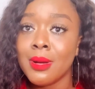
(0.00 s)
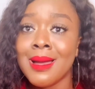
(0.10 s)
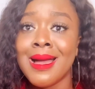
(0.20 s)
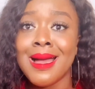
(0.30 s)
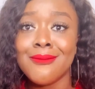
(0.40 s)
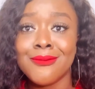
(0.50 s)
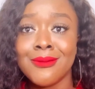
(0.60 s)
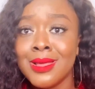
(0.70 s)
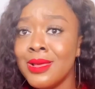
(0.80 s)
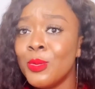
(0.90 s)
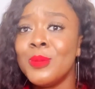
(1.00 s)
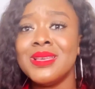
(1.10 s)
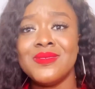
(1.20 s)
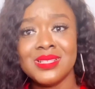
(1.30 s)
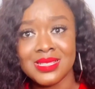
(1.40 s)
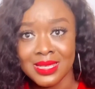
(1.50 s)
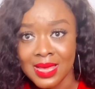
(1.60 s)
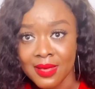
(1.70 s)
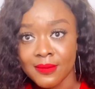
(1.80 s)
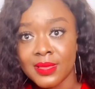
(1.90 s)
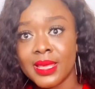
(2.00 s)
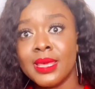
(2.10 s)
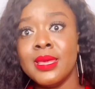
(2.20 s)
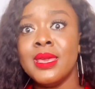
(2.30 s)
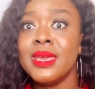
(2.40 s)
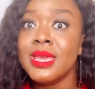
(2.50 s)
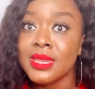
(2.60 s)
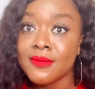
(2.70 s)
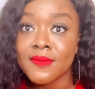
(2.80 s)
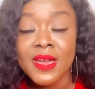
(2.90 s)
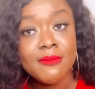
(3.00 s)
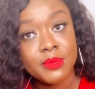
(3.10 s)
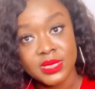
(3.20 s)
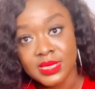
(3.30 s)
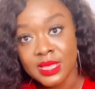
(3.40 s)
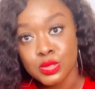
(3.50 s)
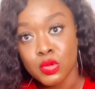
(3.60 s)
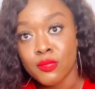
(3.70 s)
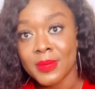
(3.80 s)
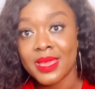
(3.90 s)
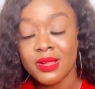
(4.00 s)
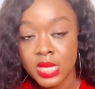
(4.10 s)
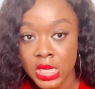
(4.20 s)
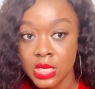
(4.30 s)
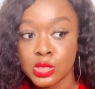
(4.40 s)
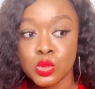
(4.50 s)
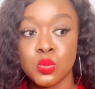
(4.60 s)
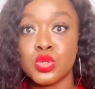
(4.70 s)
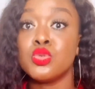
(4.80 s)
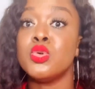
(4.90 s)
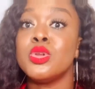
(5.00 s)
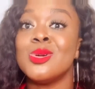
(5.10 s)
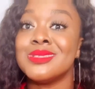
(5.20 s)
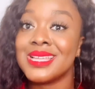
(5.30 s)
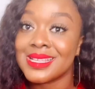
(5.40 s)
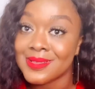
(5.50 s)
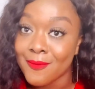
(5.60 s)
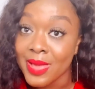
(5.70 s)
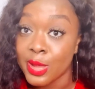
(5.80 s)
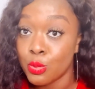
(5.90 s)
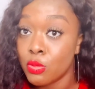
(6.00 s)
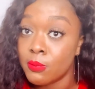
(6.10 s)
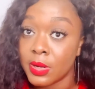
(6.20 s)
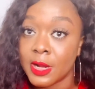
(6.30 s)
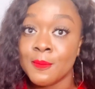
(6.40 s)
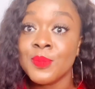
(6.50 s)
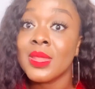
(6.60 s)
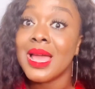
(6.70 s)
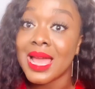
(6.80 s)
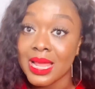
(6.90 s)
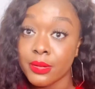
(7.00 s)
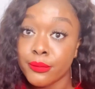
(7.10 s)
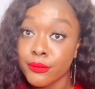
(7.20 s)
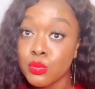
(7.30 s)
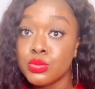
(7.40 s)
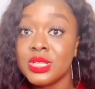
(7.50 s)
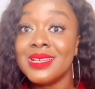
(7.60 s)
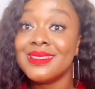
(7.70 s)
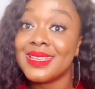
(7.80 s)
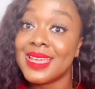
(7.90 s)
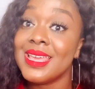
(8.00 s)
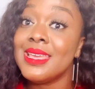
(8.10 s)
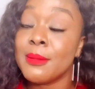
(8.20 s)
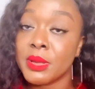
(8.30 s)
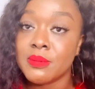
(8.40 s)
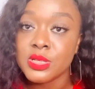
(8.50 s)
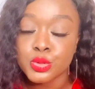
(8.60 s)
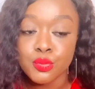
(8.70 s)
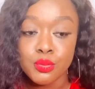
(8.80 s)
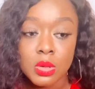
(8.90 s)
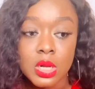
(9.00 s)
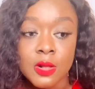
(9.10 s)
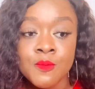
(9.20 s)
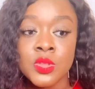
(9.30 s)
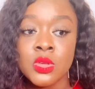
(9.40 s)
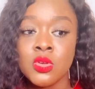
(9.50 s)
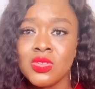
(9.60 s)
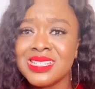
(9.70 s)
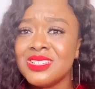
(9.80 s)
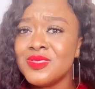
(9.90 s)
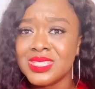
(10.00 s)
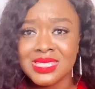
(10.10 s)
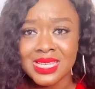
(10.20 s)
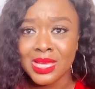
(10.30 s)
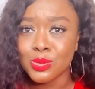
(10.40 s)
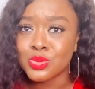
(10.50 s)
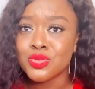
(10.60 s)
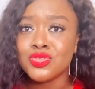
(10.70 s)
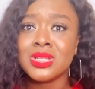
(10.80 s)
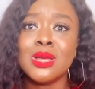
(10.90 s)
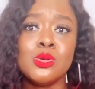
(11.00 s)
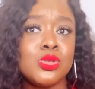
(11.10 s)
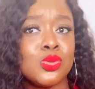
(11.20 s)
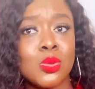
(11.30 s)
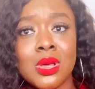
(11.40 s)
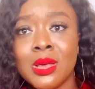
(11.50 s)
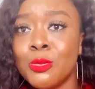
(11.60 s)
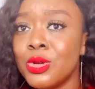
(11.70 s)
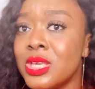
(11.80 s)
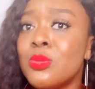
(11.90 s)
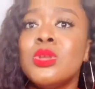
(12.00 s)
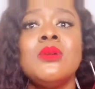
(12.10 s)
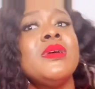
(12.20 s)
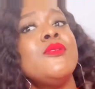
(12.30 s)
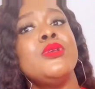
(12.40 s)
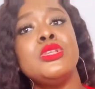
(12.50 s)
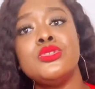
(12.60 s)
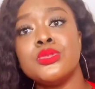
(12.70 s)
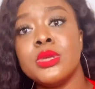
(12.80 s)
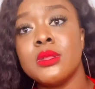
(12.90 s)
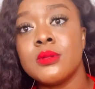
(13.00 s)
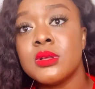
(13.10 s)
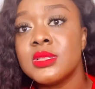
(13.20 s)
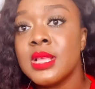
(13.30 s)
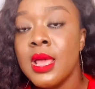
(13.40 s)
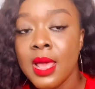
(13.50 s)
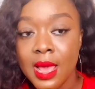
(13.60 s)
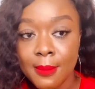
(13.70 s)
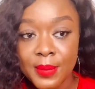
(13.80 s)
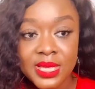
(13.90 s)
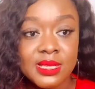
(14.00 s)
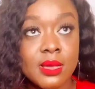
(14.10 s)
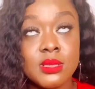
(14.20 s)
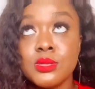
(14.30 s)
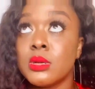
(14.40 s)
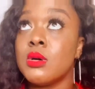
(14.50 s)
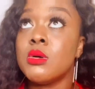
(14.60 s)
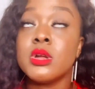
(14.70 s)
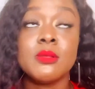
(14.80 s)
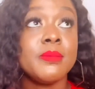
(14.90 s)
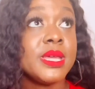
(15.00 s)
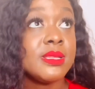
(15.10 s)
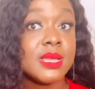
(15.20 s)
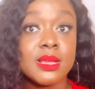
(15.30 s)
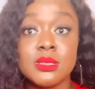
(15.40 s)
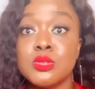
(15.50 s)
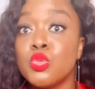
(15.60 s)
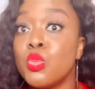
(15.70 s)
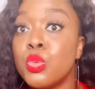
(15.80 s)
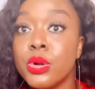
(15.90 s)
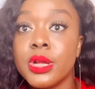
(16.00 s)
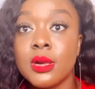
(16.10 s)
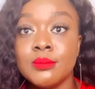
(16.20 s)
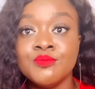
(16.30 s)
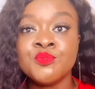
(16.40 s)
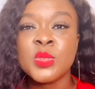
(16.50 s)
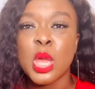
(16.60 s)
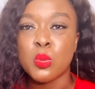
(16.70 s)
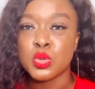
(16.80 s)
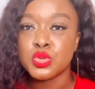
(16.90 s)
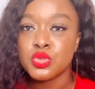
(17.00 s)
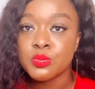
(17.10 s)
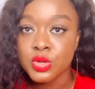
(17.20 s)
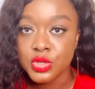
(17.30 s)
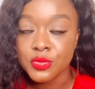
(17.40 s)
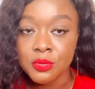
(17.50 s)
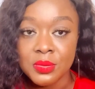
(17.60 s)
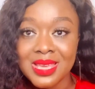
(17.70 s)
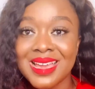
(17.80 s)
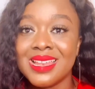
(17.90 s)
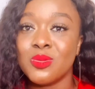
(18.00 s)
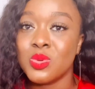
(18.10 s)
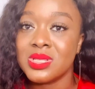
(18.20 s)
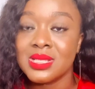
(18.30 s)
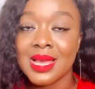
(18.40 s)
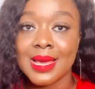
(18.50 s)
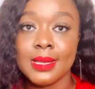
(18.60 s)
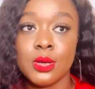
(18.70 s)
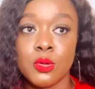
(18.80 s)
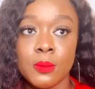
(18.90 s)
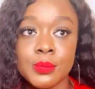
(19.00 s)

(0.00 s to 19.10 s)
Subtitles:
half, what am I even saying half? Like 85% of my earnings was going on Taxify and Uber and food that I ate at my place of work. So at the end of the day, I was wondering, like, what is work I'm working? What am I really doing? Because I'm paying taxi to court, paying taxi to work. It was too much for me and it wasn't adding up.